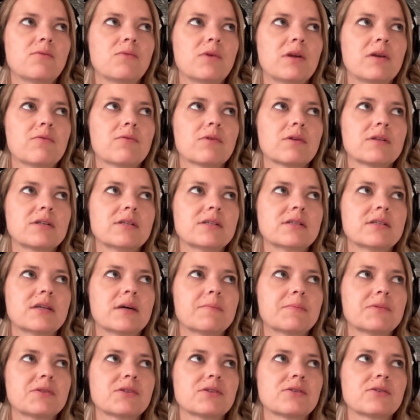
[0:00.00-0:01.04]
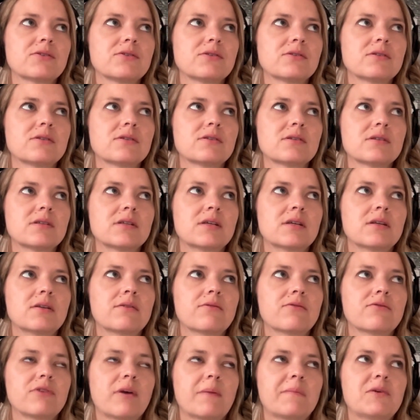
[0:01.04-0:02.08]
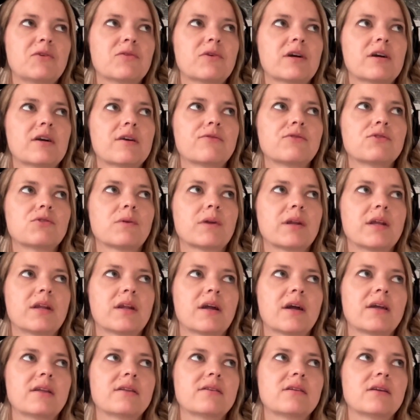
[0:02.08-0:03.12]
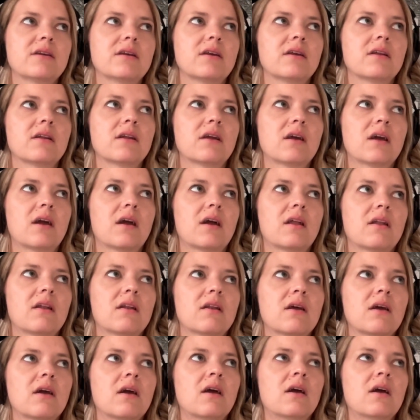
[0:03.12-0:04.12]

We released episodes in February of 2019. And,